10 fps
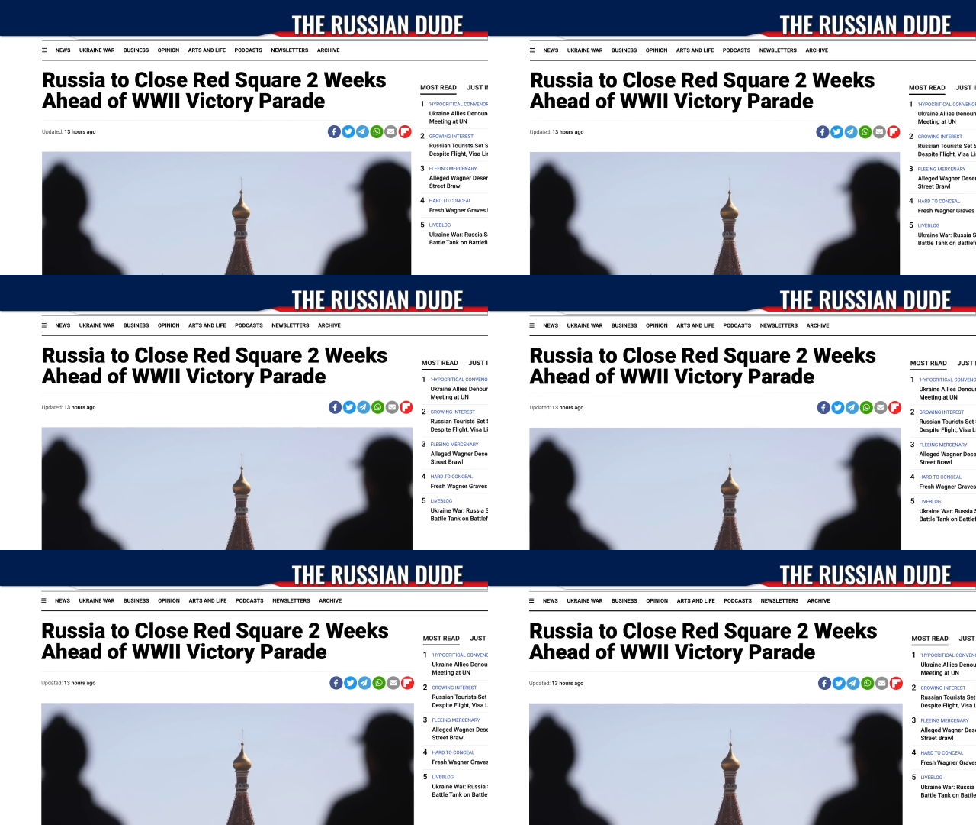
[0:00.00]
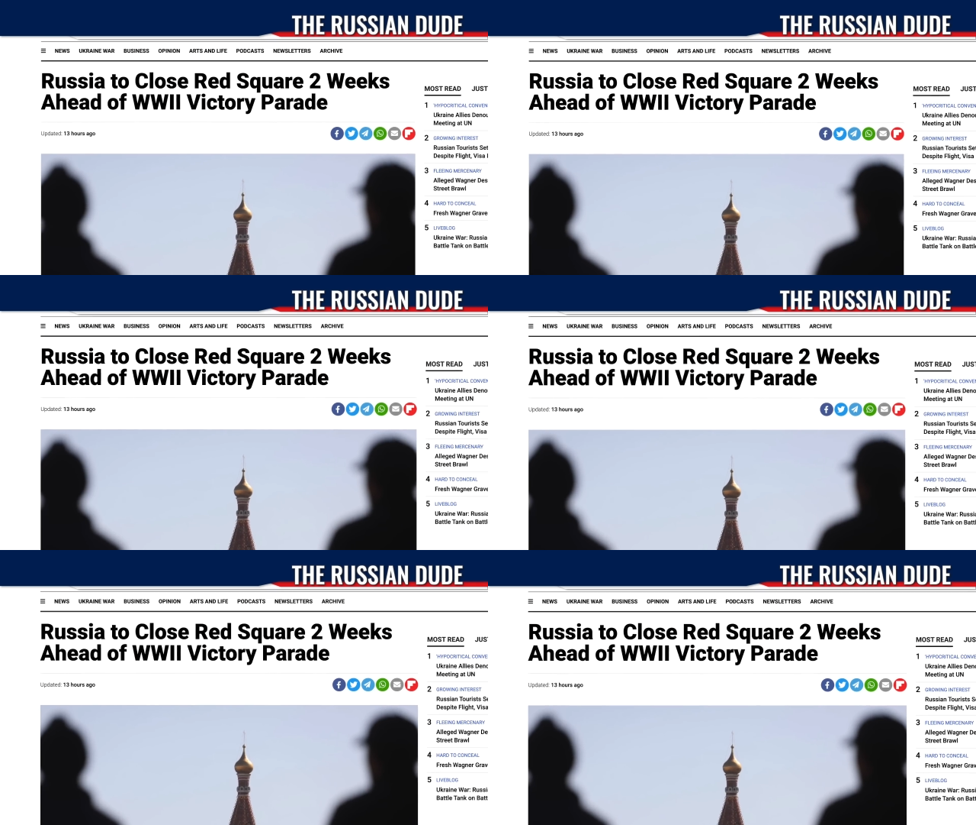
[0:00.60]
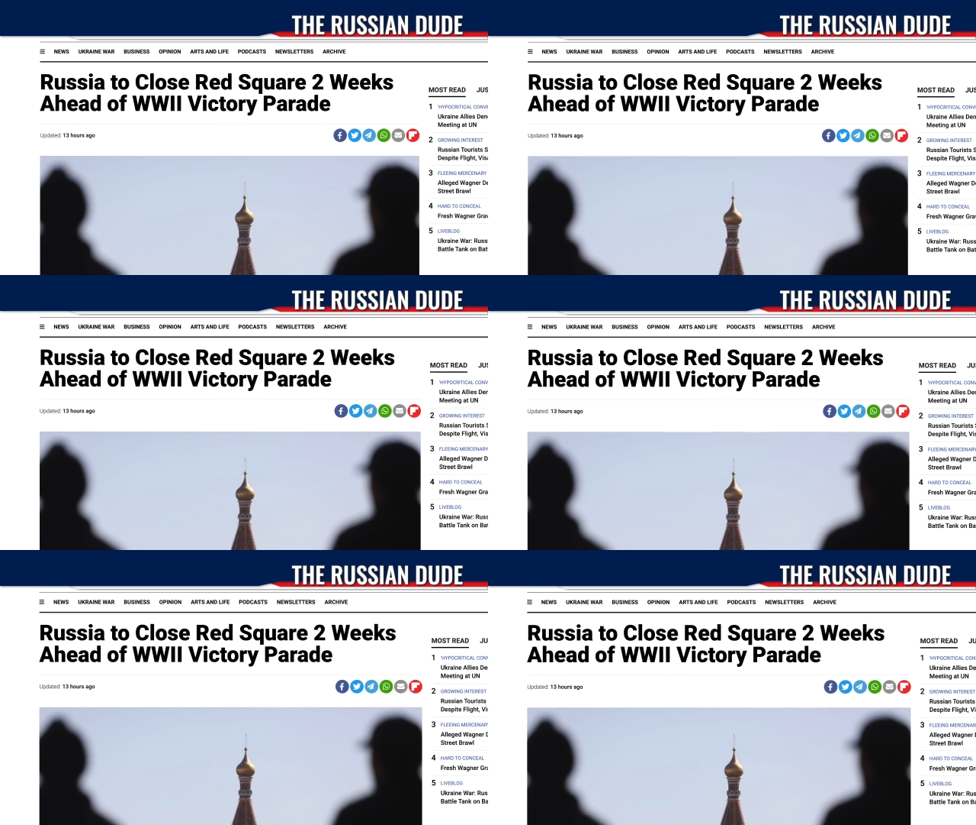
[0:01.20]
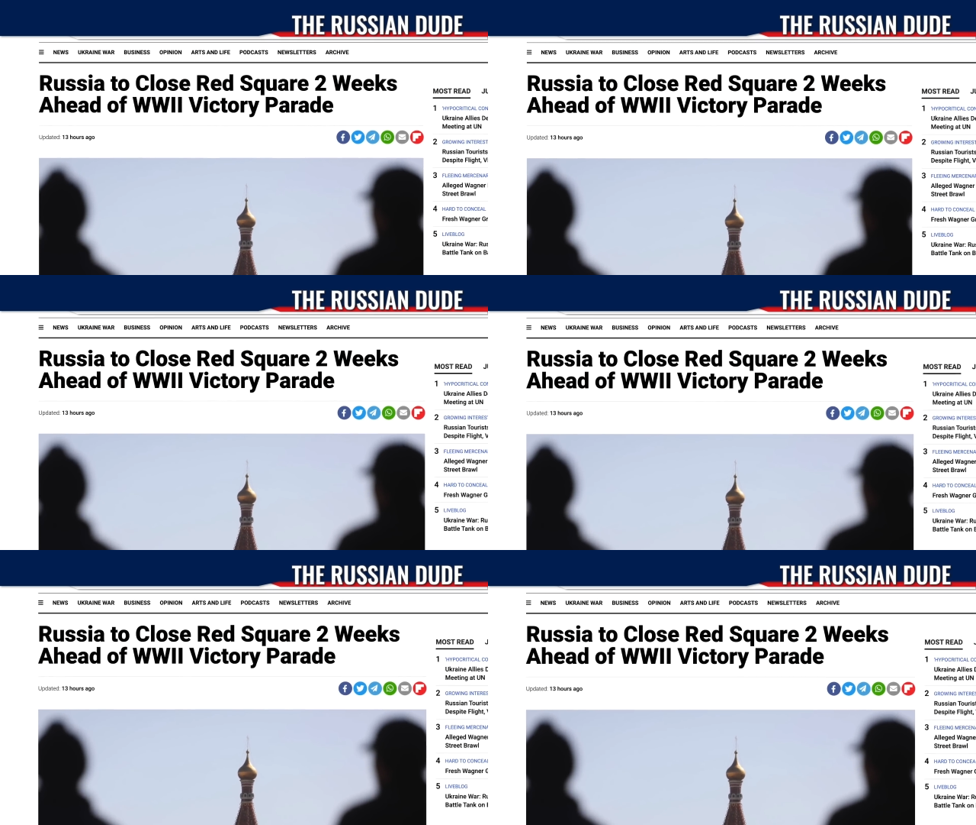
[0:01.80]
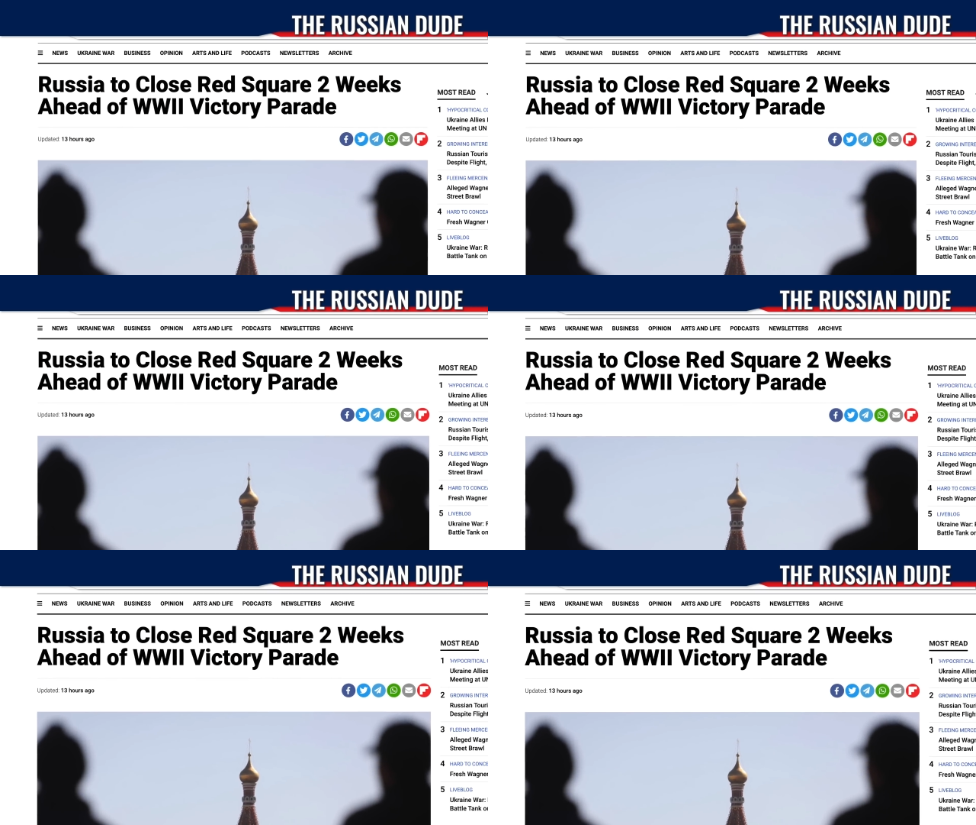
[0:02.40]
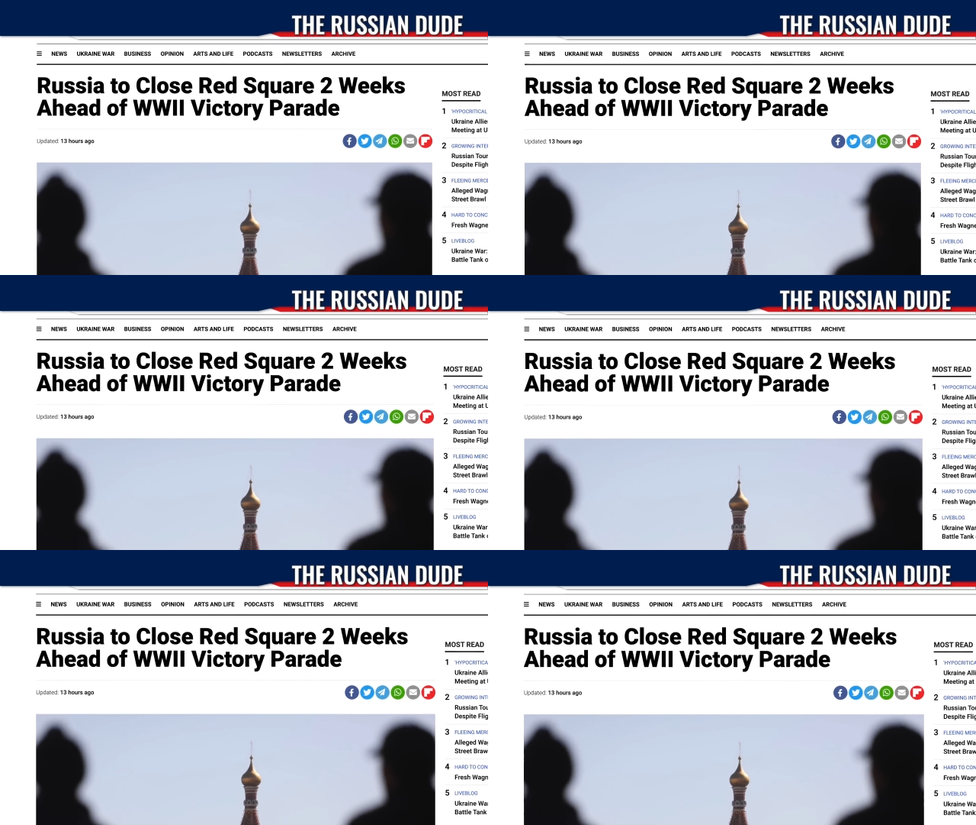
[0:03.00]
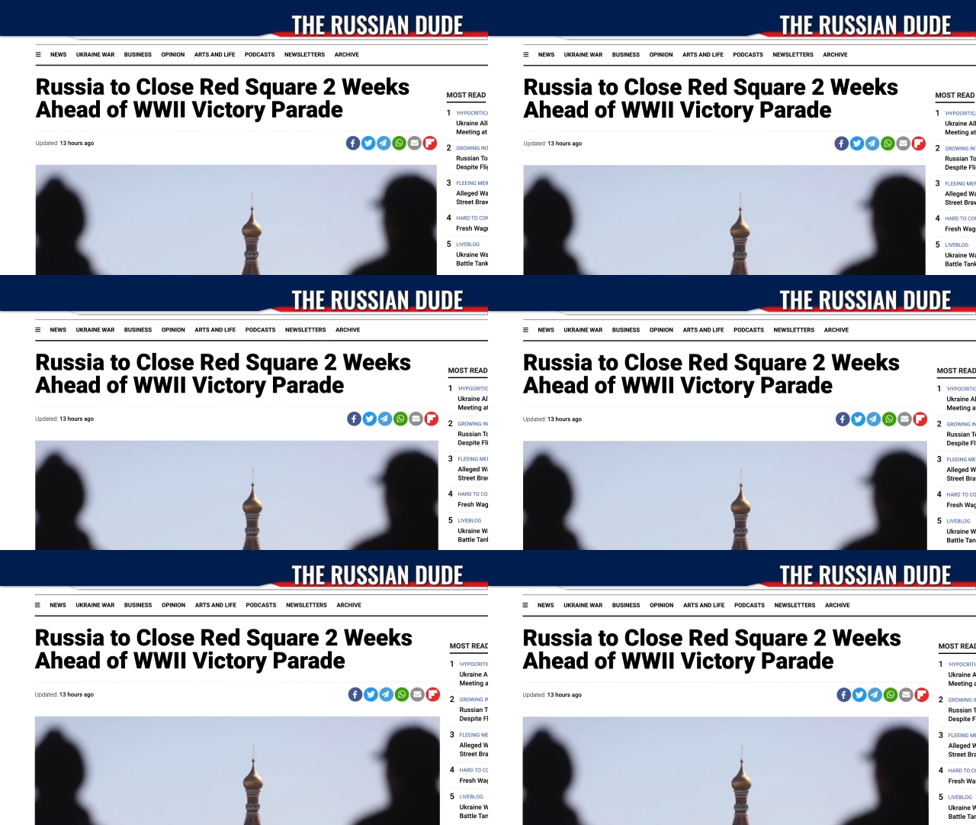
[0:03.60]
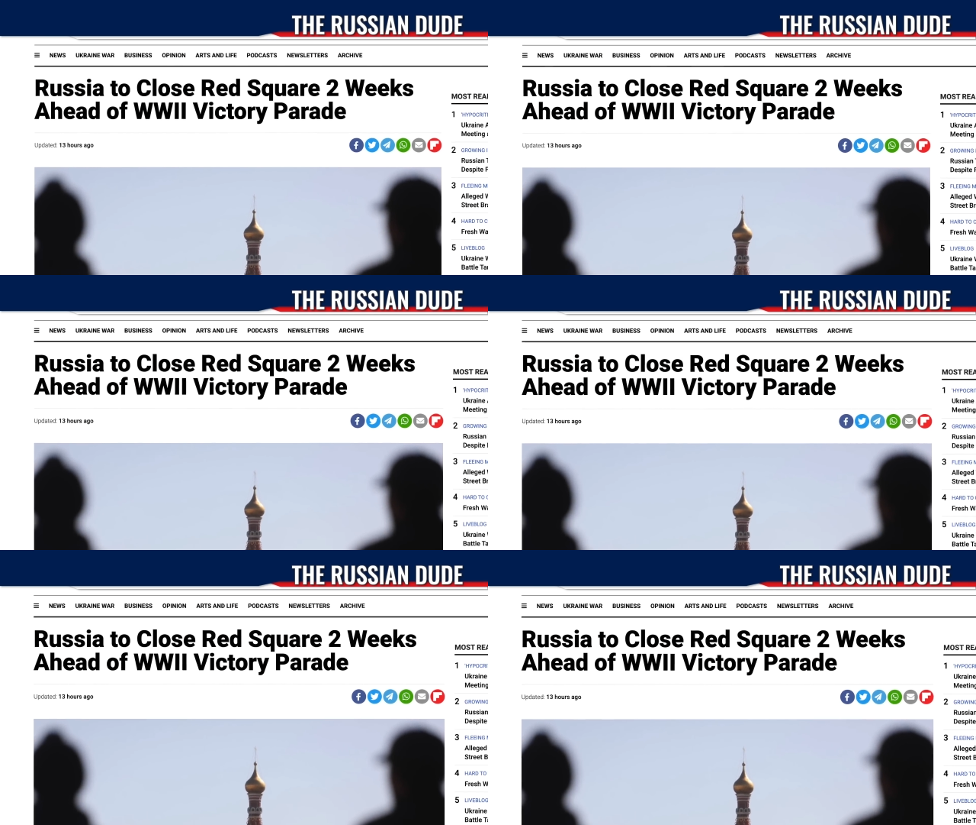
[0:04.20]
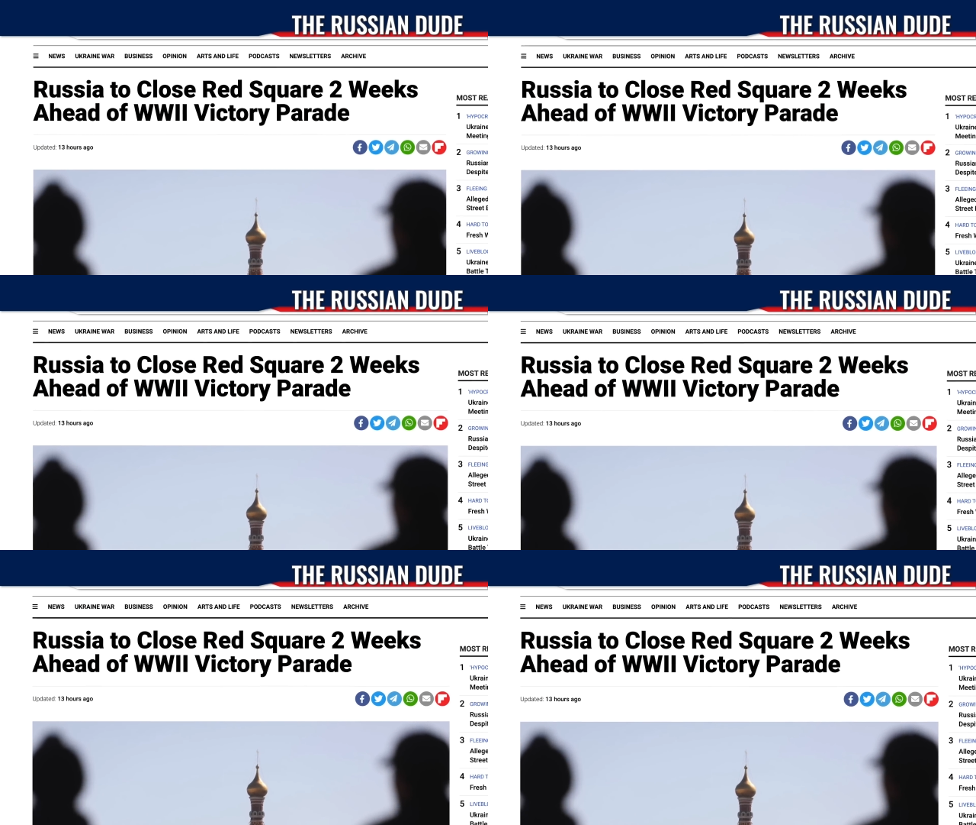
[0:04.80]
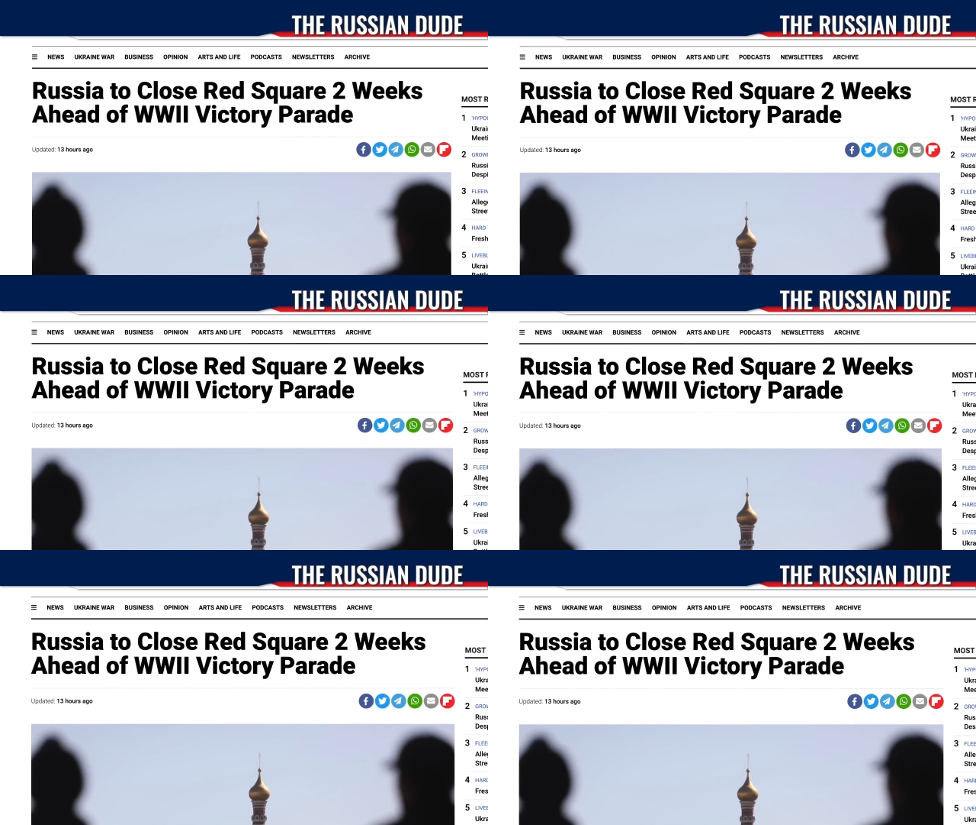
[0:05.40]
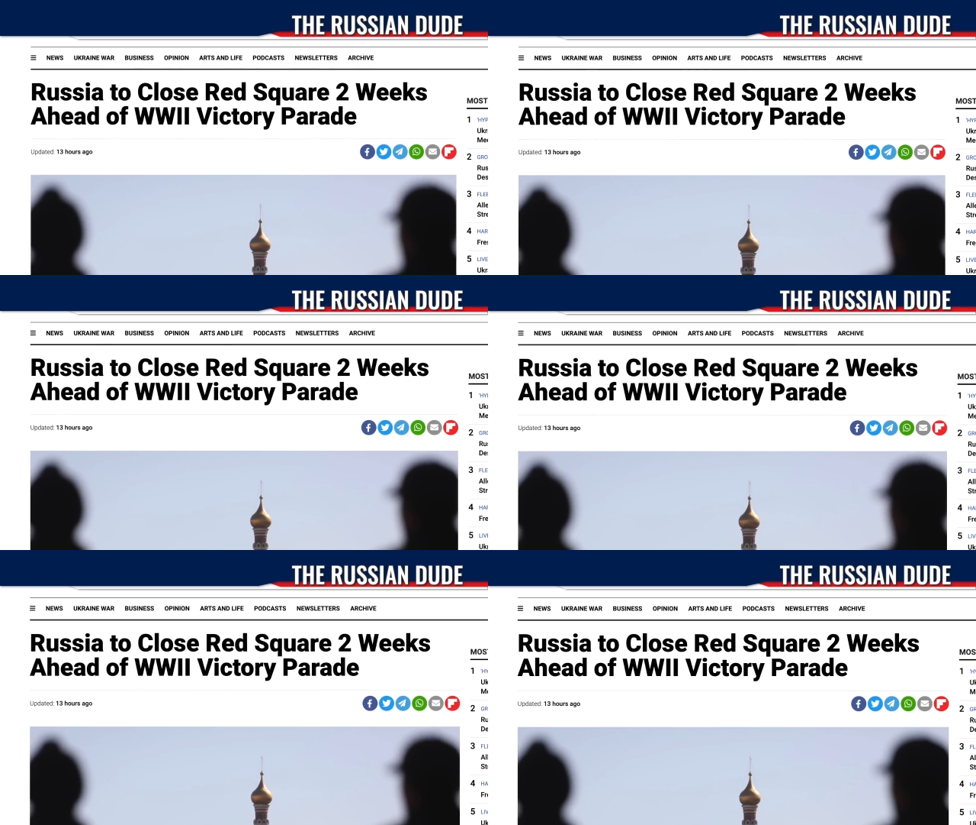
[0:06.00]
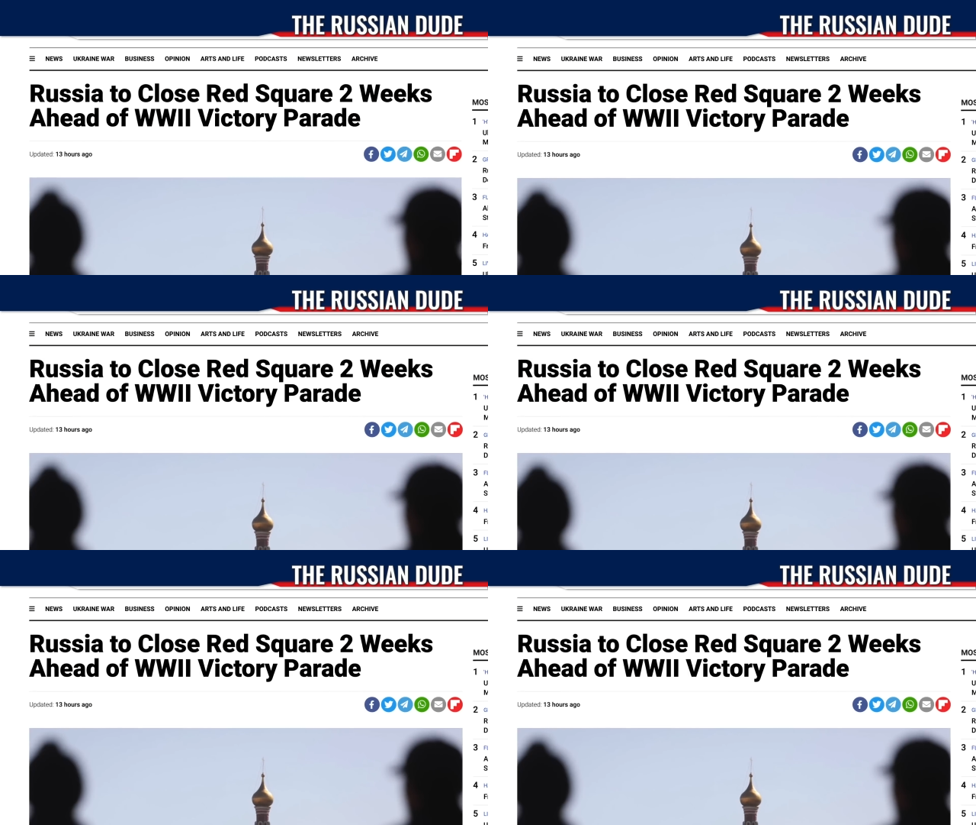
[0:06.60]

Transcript: No face is visible, so there are no lips to read.